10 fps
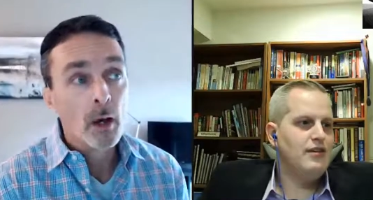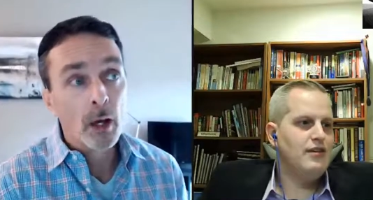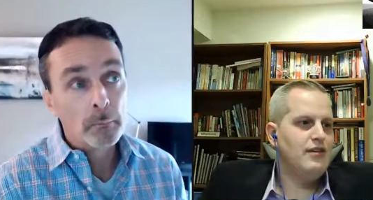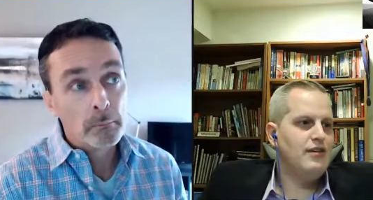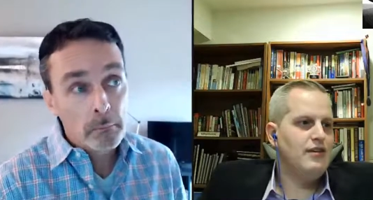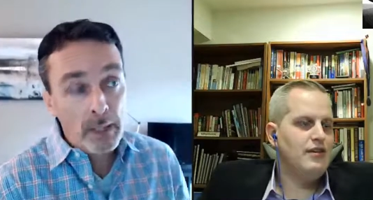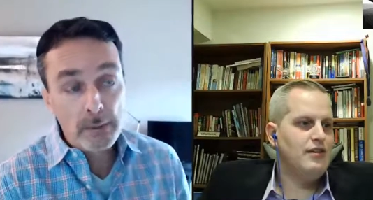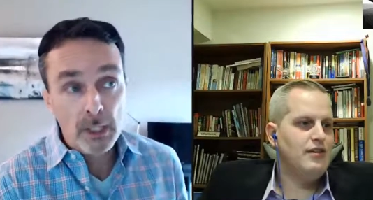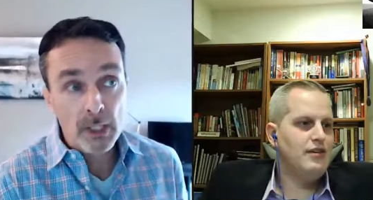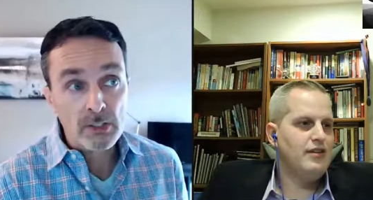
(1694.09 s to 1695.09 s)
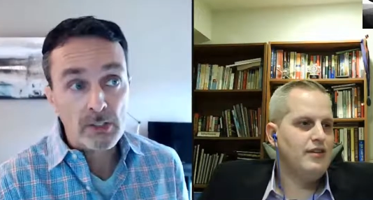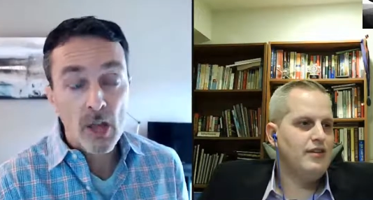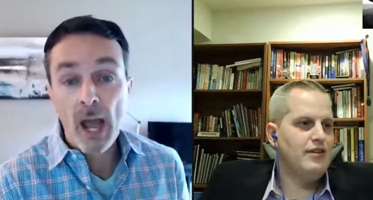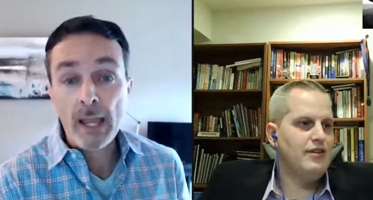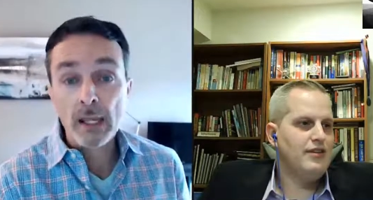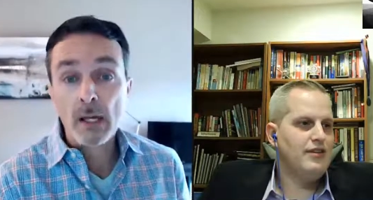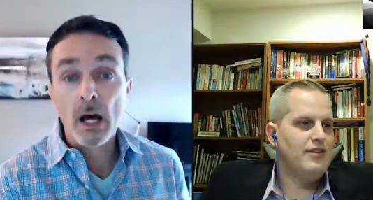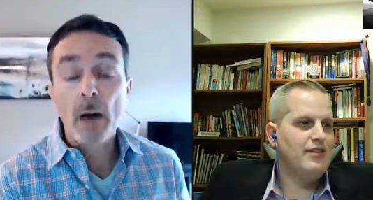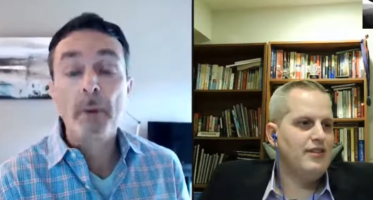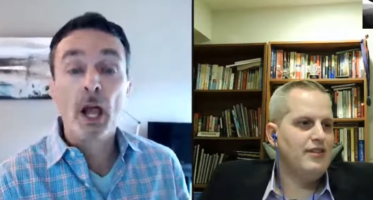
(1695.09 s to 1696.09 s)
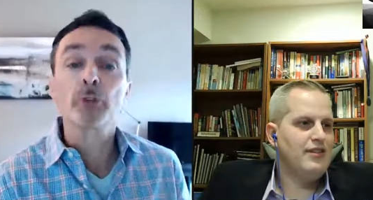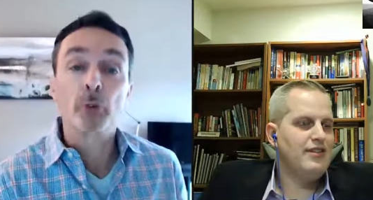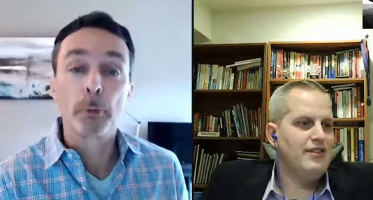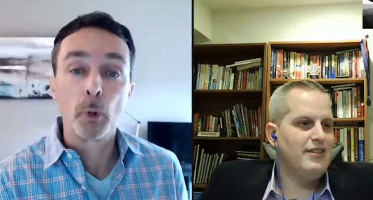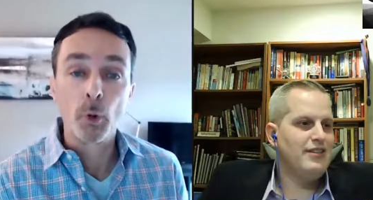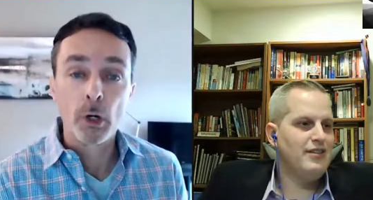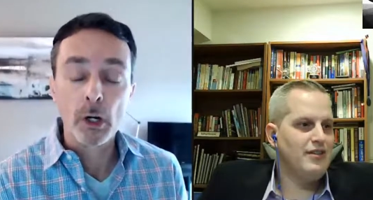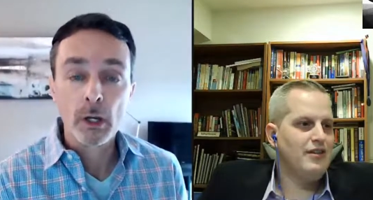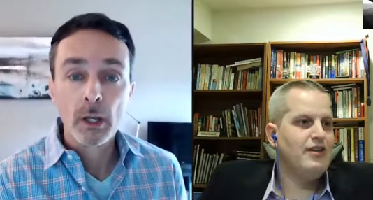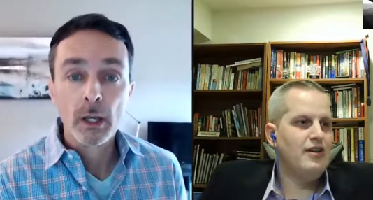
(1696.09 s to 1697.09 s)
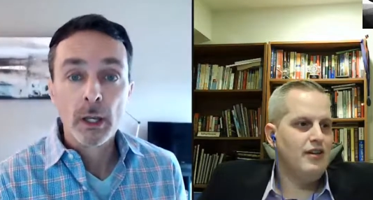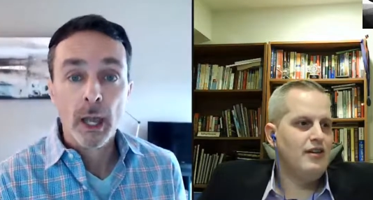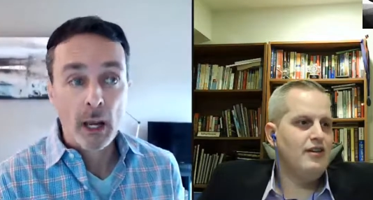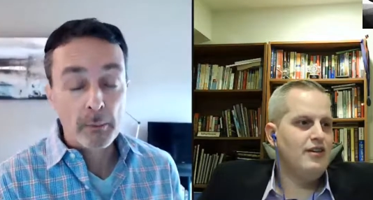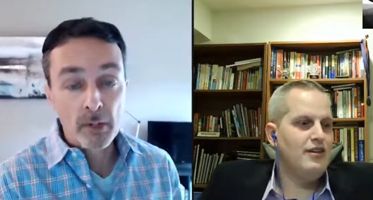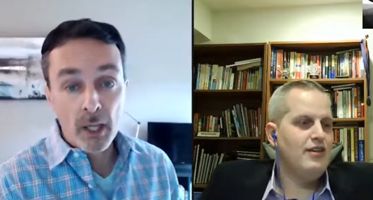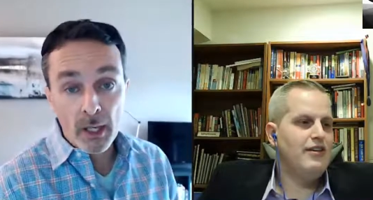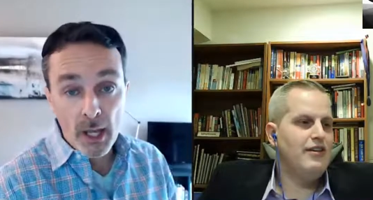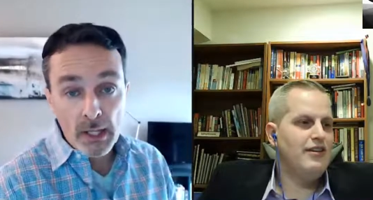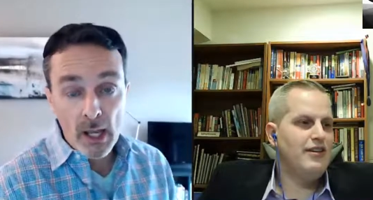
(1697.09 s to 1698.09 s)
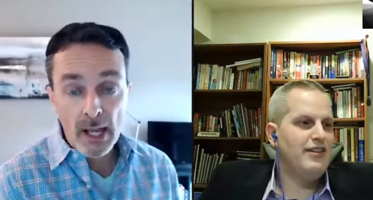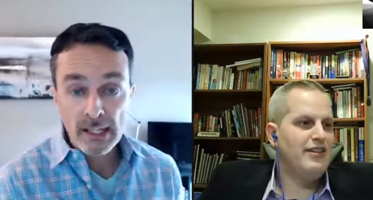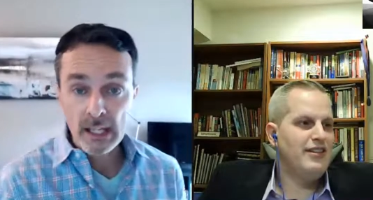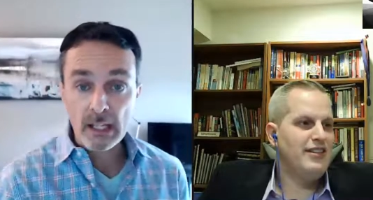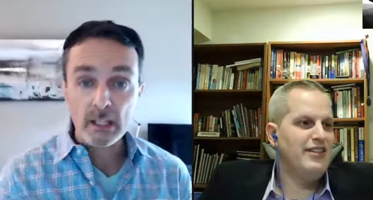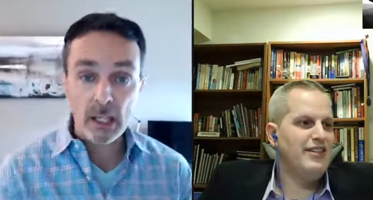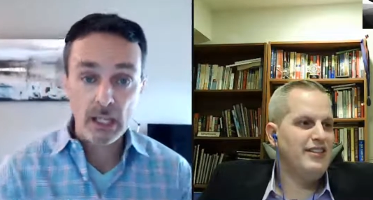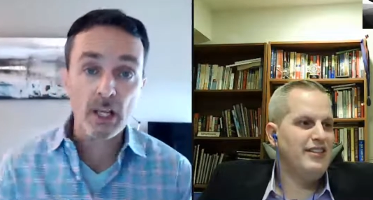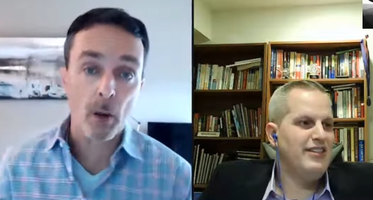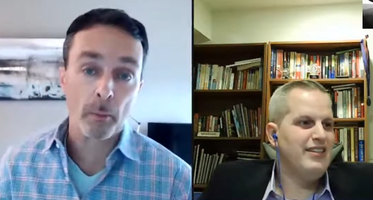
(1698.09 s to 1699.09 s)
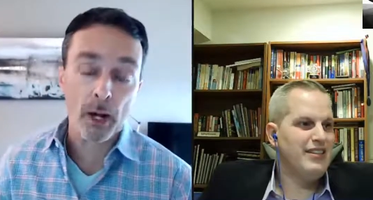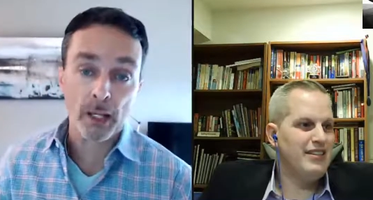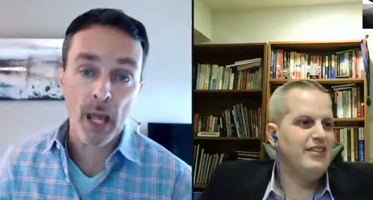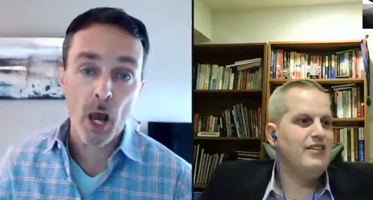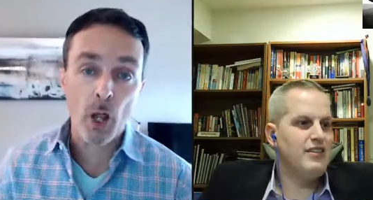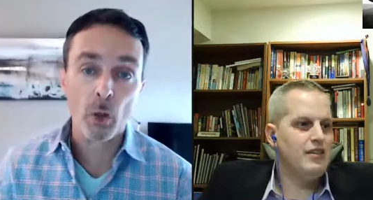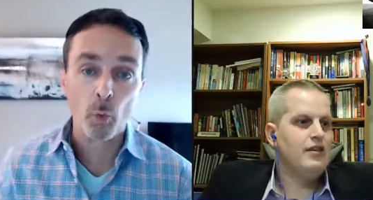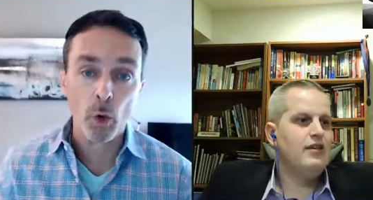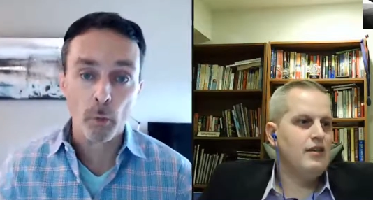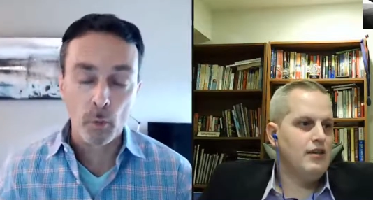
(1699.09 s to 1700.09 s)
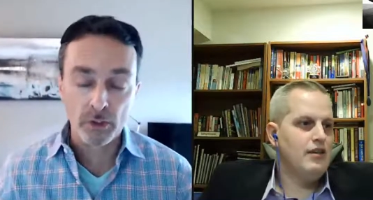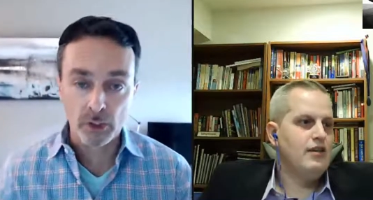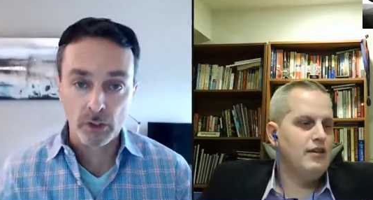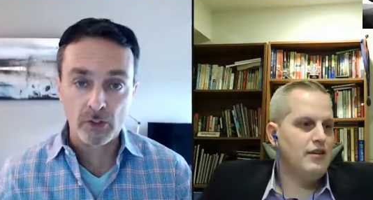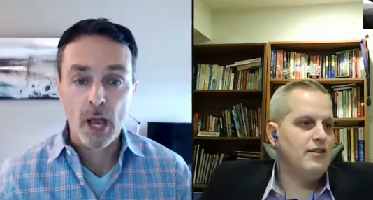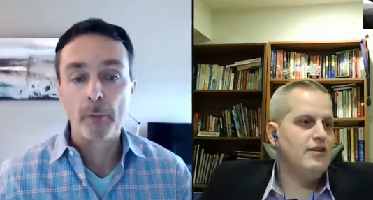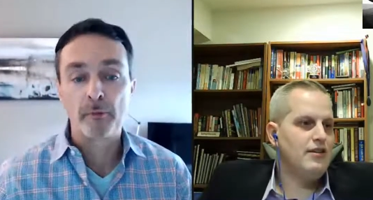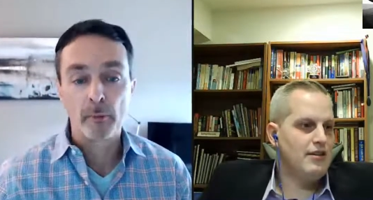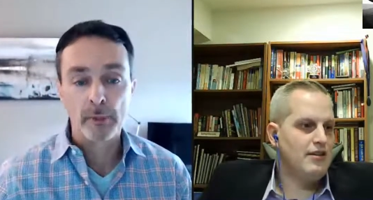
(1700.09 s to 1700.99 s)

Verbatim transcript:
Speaker 1: uh, maybe it's I I'm an entrepreneur and I'm and I I need income right now. What what's a good job for